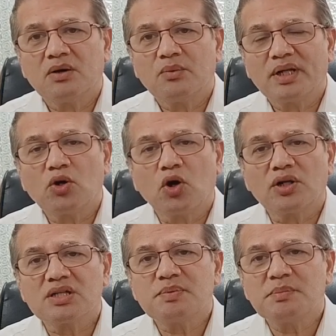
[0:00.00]
when
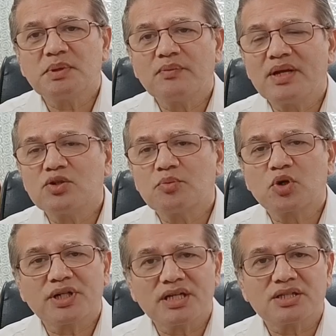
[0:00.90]
Congress people went to
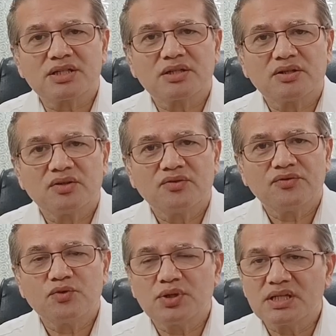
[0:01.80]
protest a
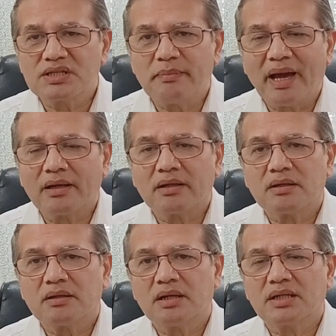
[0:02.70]
few days back
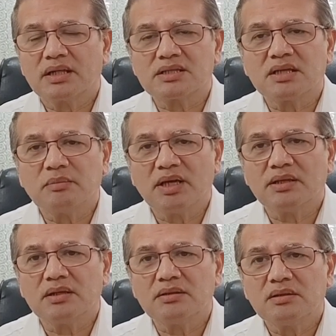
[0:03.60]
at Azad
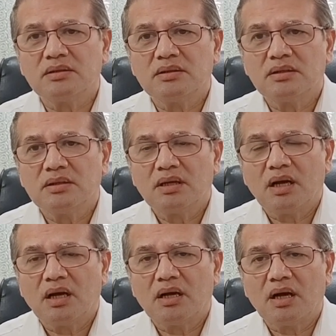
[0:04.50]
Maidan,
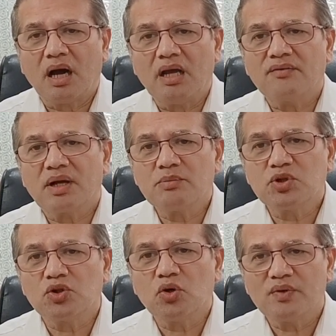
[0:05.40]
I have come
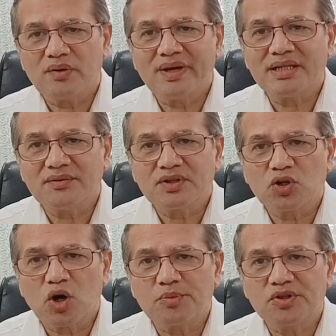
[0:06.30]
to know, we are waiting for the
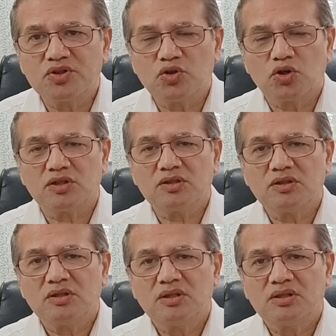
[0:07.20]
copy of the order,
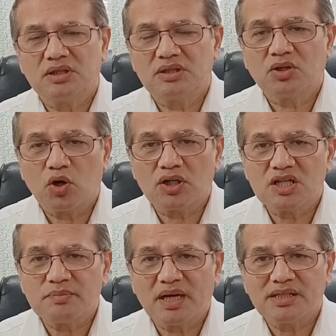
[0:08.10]
that the
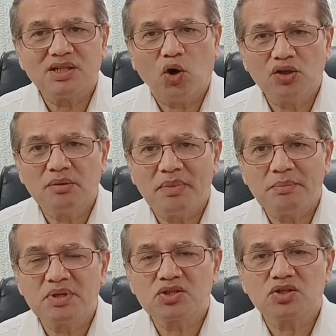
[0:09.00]
Congress party or the
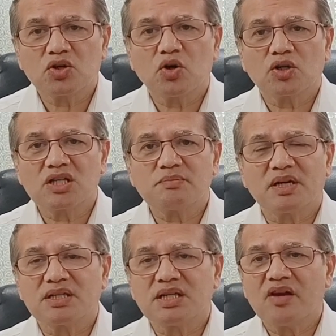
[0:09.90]
members of the Congress
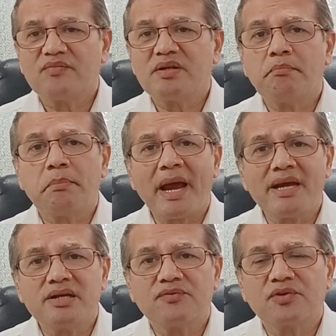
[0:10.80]
party have been
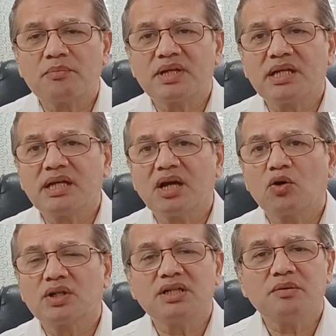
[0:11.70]
banned from taking
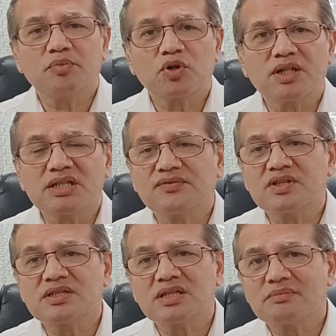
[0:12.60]
out any protest for
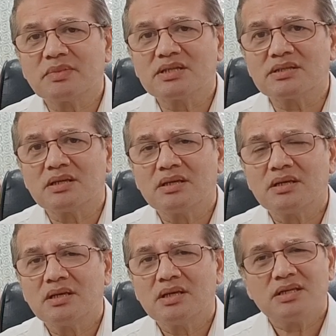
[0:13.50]
6 months.
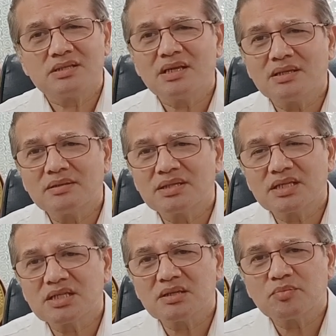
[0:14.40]
Is there
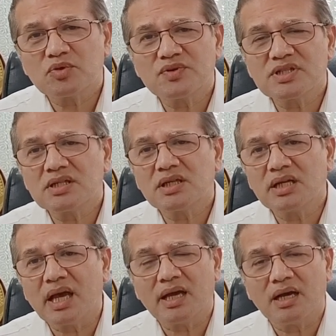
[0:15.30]
such a provision
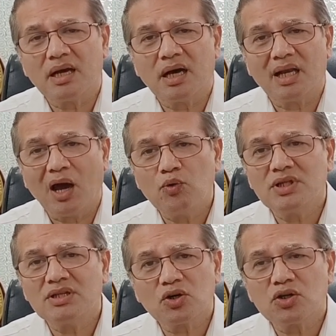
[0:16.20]
allowed
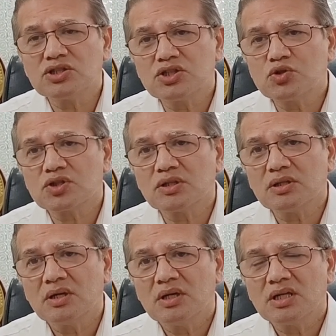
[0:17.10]
in the Constitution?
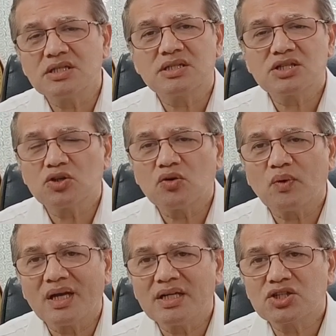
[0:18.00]
Is this not
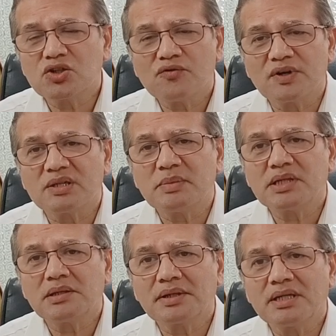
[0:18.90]
violation of
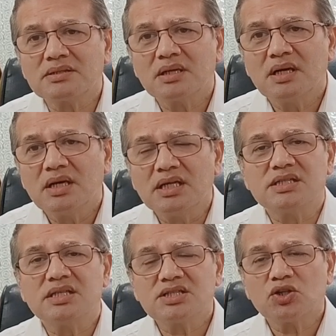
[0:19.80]
fundamental rights? Is
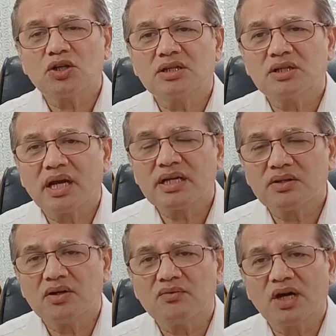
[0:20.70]
this not the right
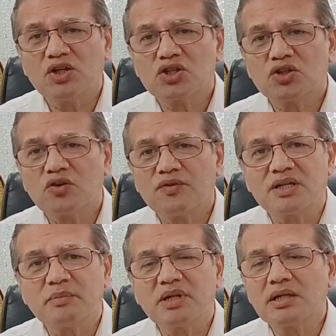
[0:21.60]
violation of
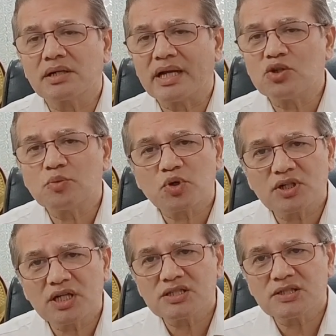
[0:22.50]
fundamental right to
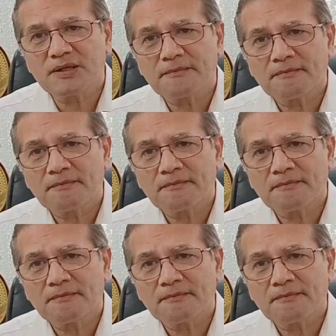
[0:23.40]
protest?